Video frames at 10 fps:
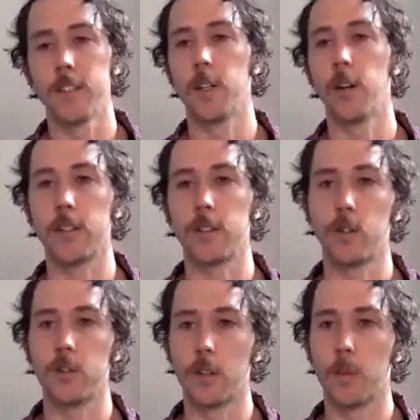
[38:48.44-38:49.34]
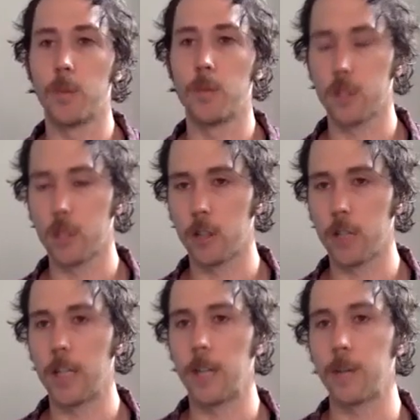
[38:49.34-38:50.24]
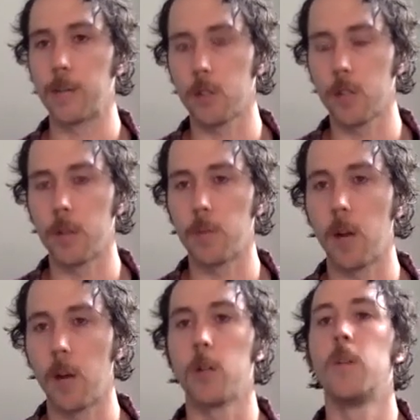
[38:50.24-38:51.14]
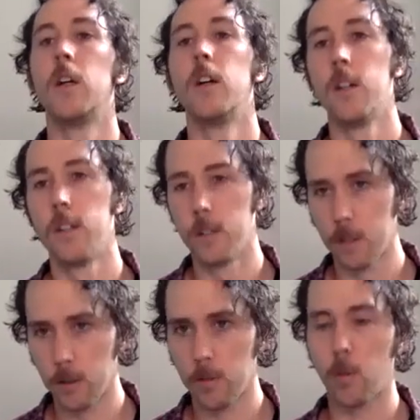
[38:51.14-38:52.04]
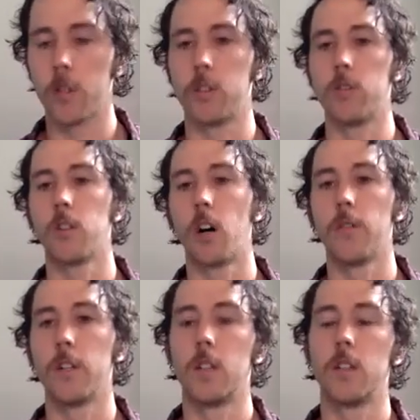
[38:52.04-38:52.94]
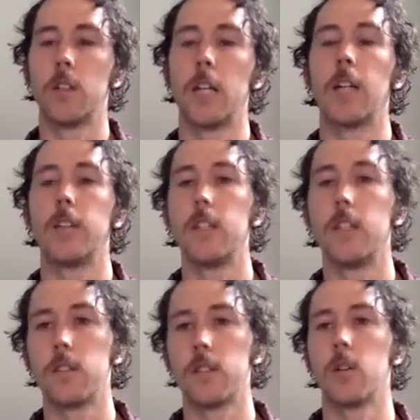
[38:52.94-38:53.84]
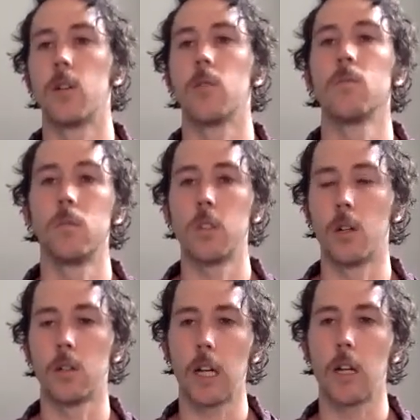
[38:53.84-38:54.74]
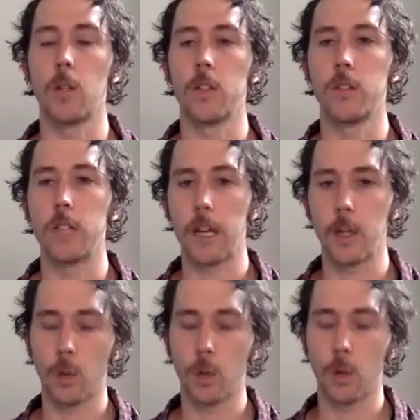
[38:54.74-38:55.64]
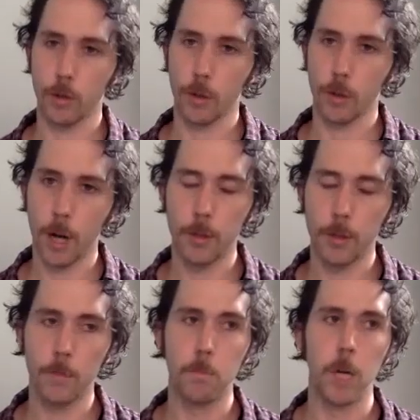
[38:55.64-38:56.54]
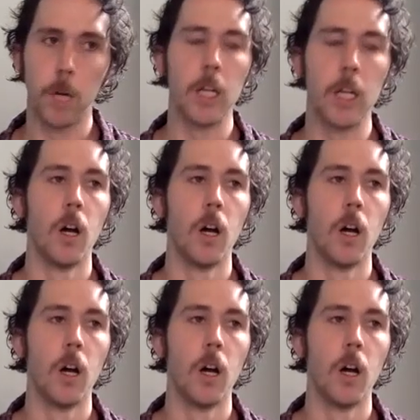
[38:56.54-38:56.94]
they'll ask you some obscure dynamic programming problem, watch you solve it. The idea is that they'll, kind of want to see how you work through a problem. But